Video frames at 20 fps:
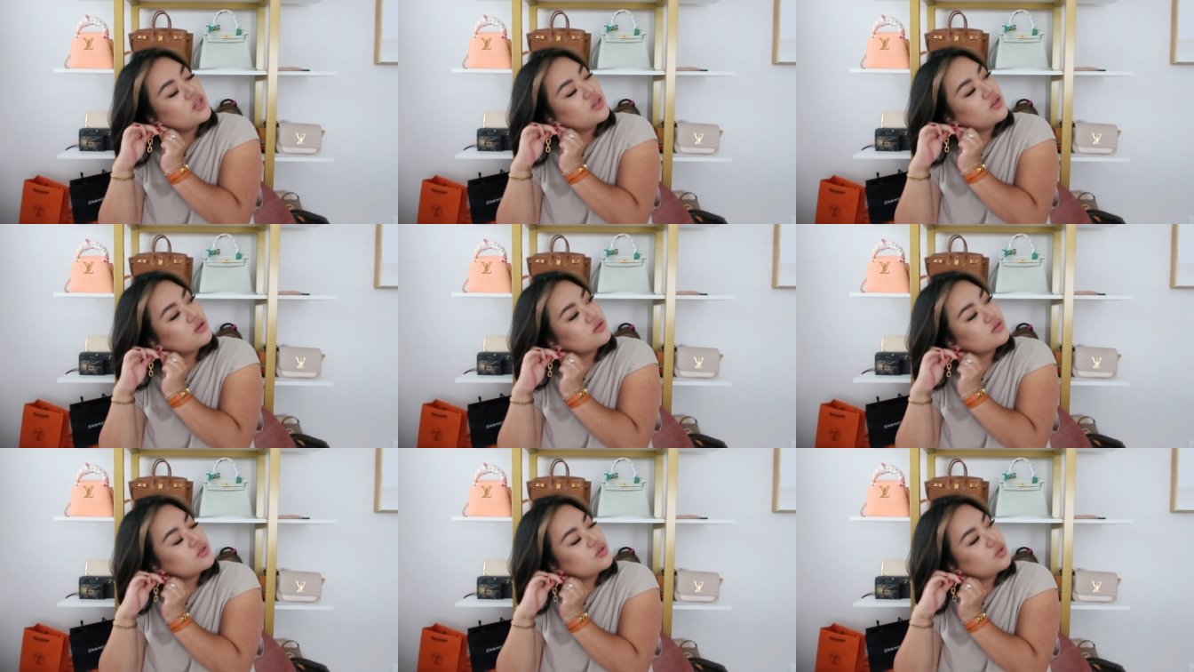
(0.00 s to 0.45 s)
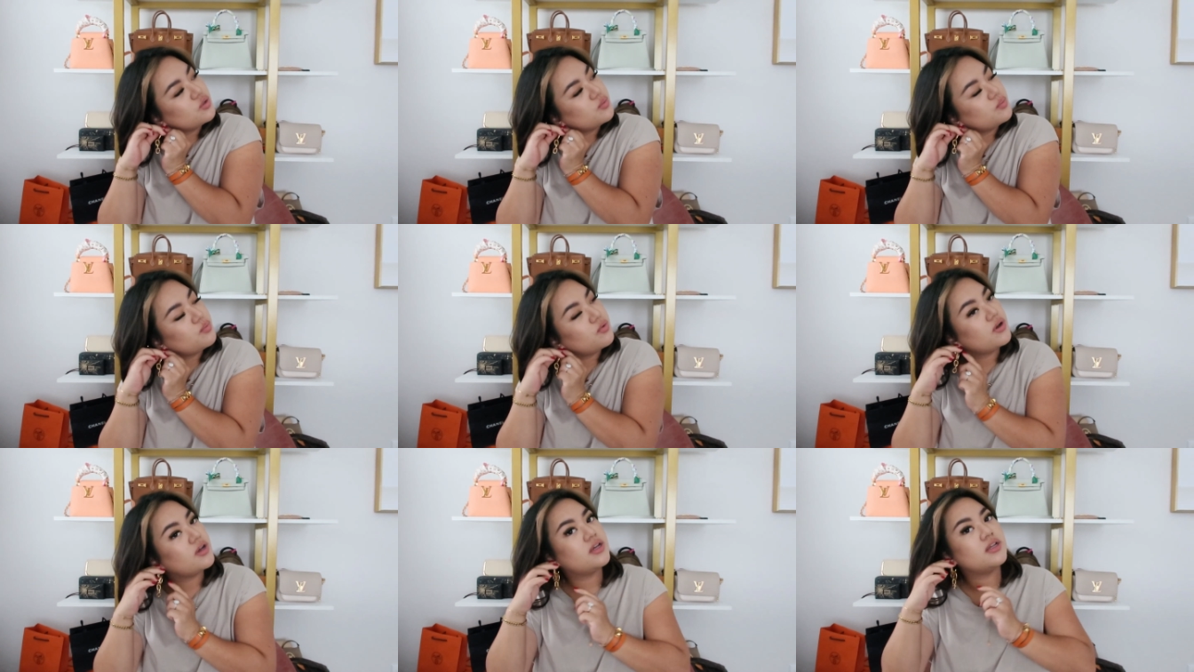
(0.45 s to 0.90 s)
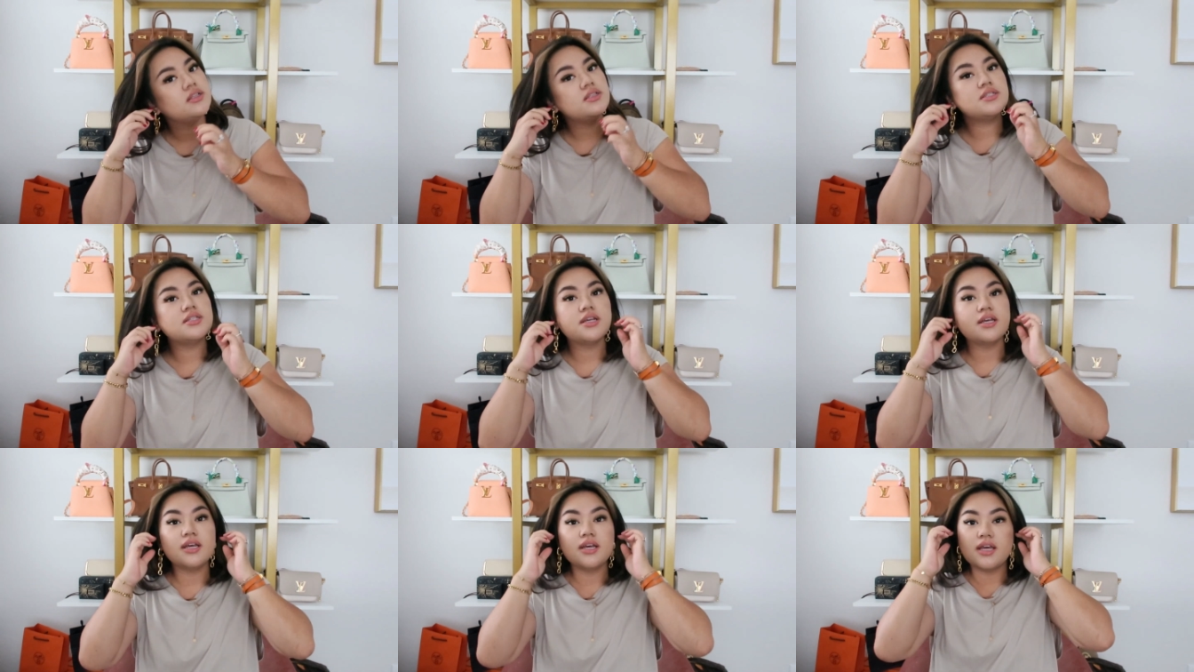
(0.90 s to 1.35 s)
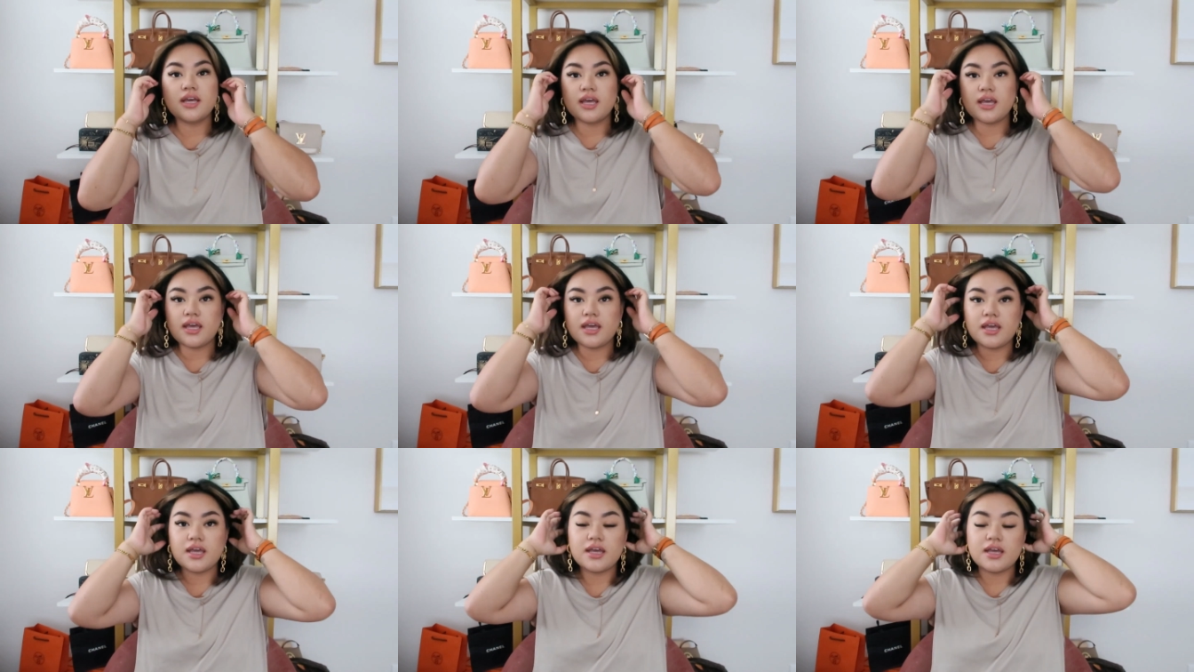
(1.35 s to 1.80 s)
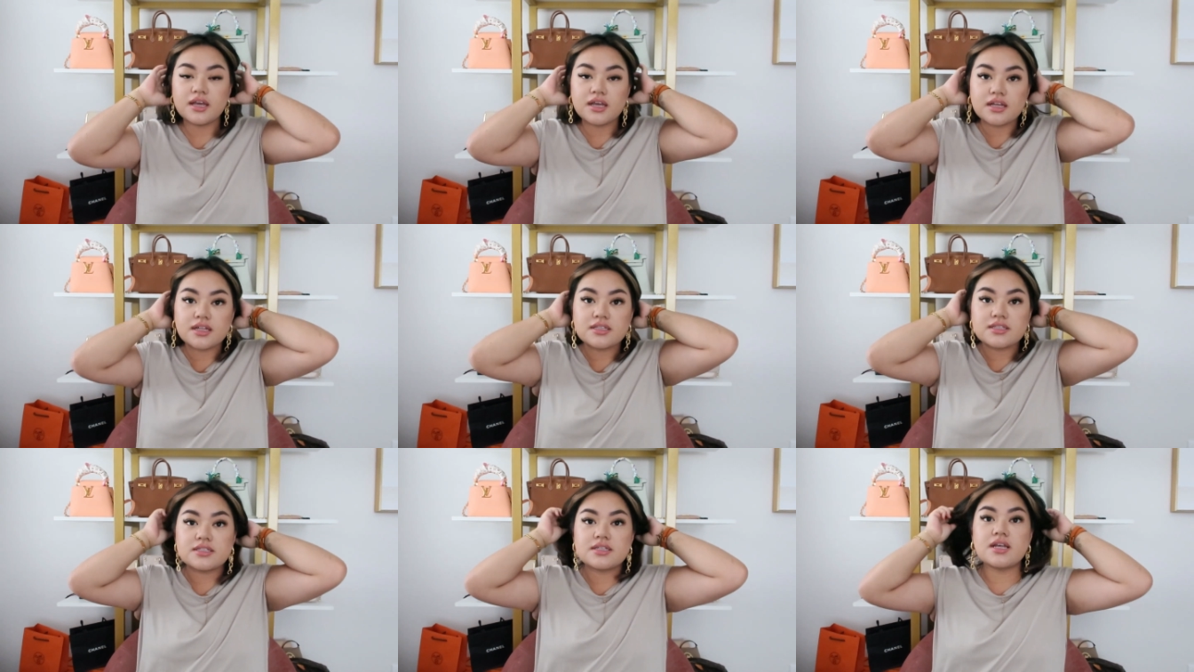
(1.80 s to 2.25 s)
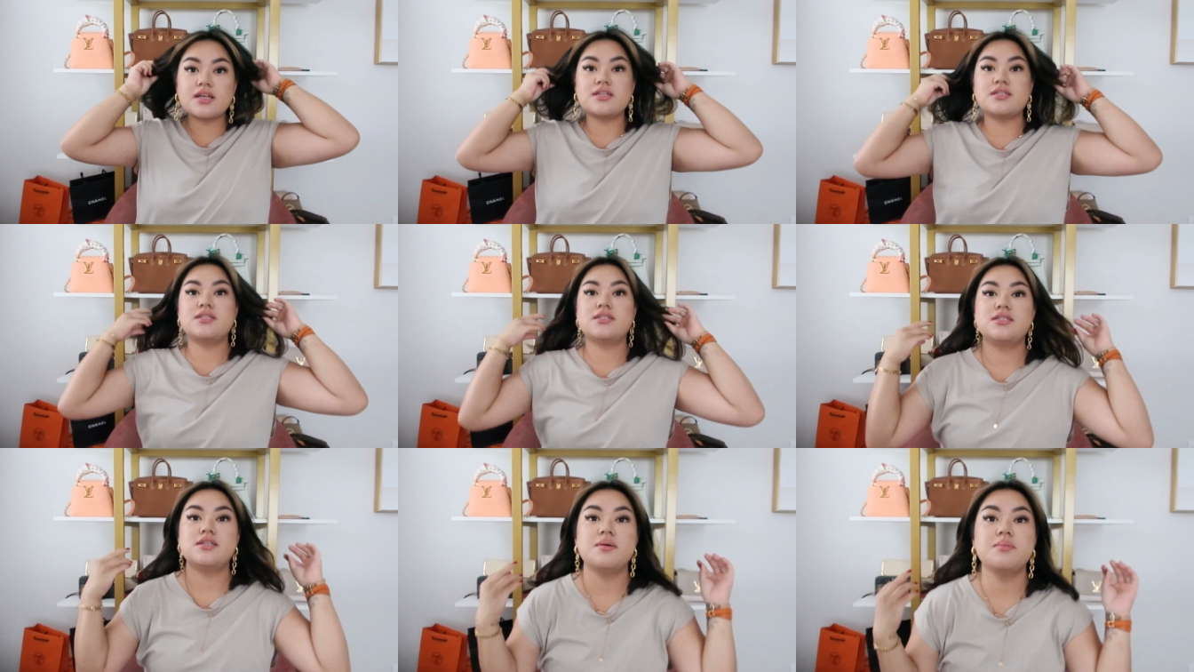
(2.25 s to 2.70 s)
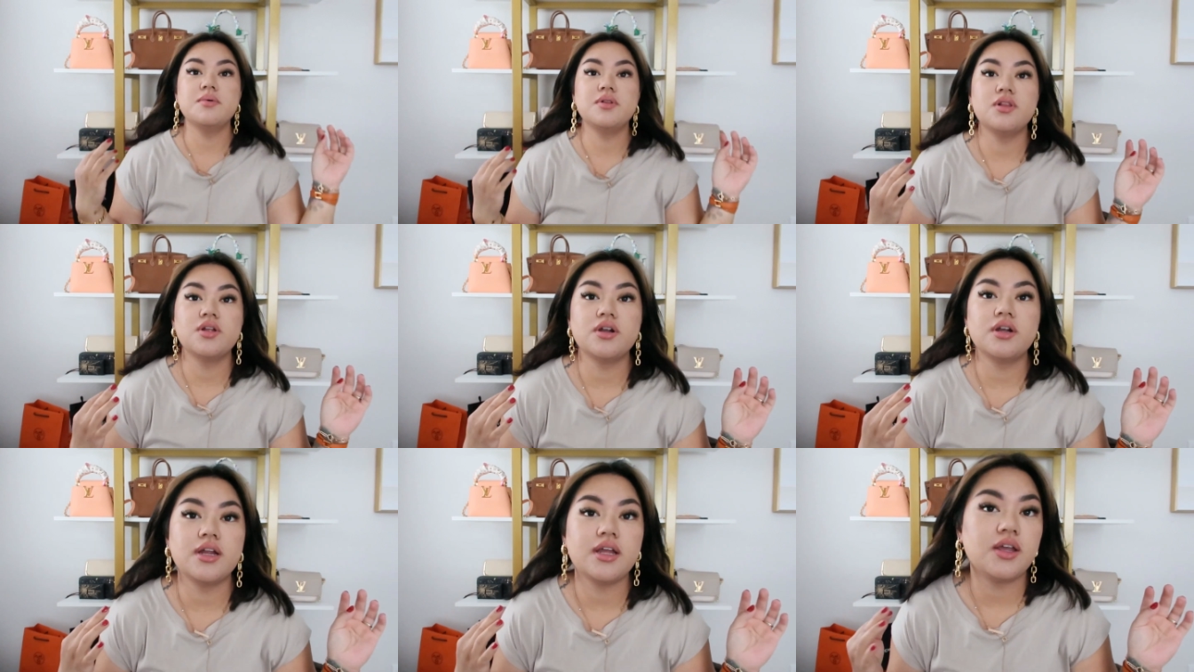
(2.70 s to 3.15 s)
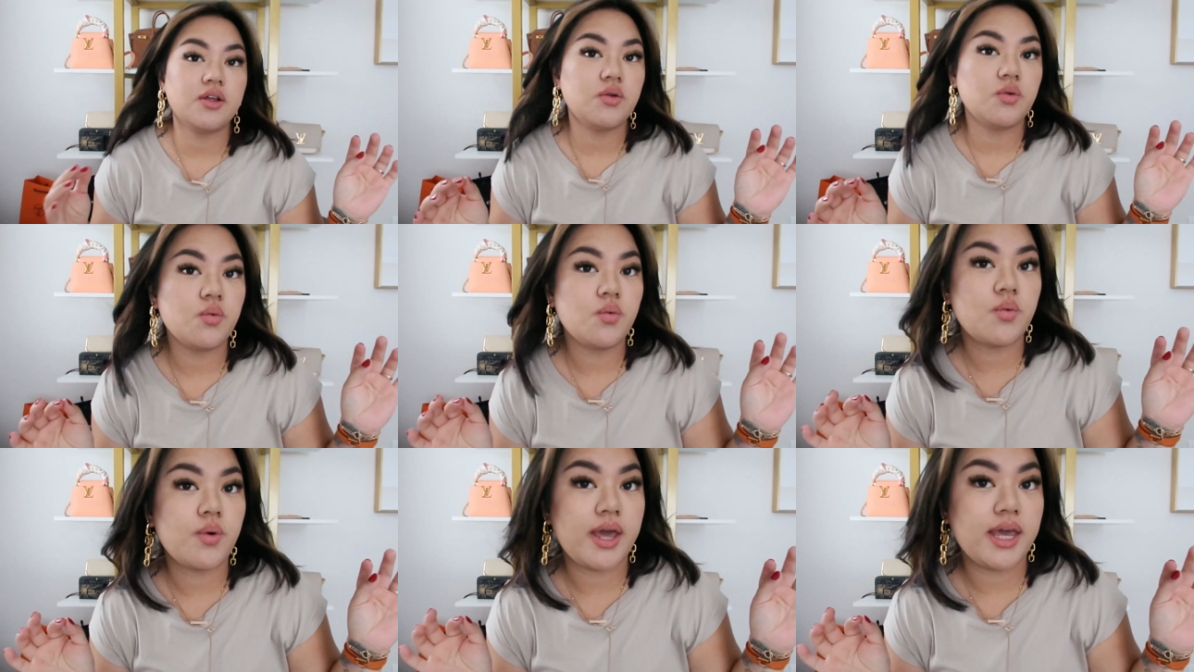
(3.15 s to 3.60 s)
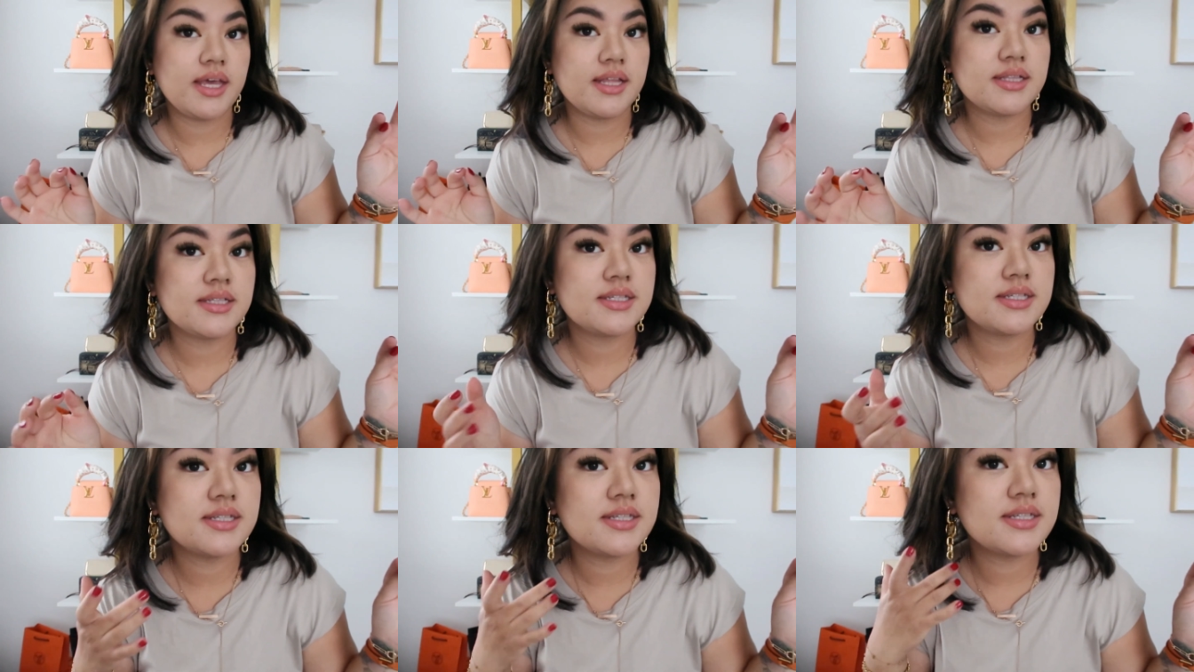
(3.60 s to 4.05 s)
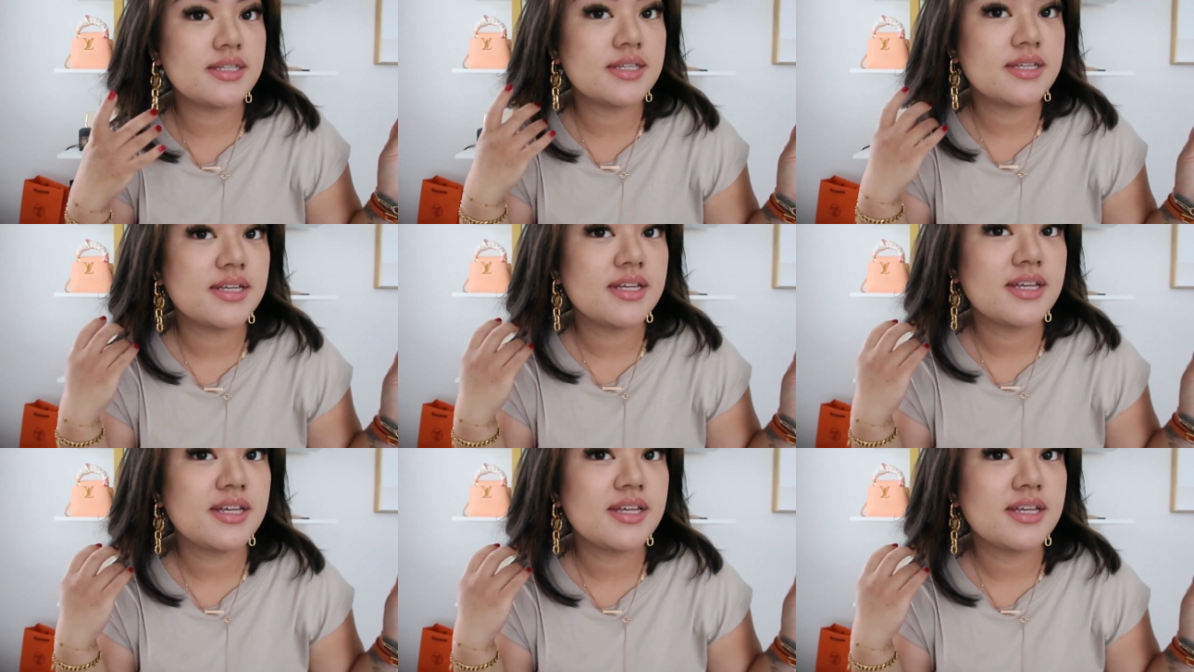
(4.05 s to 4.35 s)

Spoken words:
those hoop ones, it's similar in weight.